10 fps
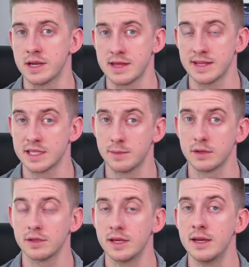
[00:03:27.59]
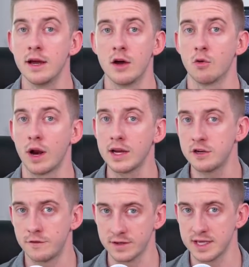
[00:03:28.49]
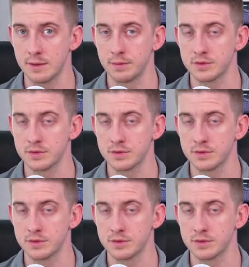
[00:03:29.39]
And that's typically what I do, for example.